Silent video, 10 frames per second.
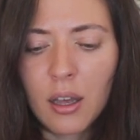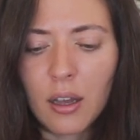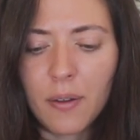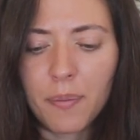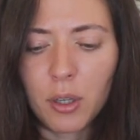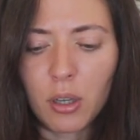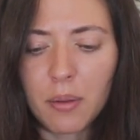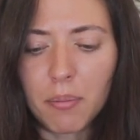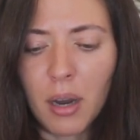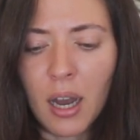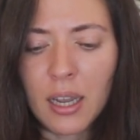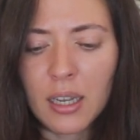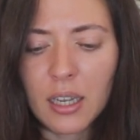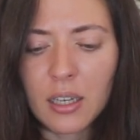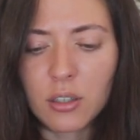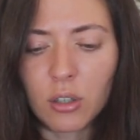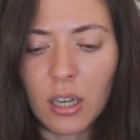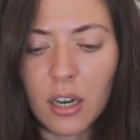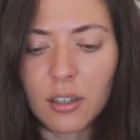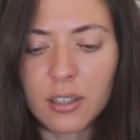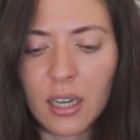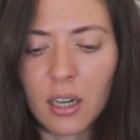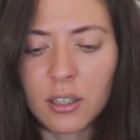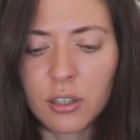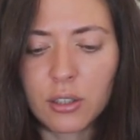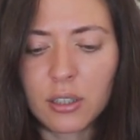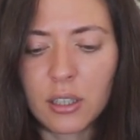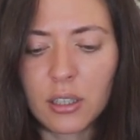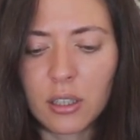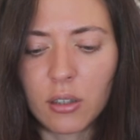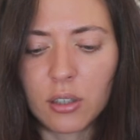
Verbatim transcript: Um, you can buy it, you cannot sell it, you see the,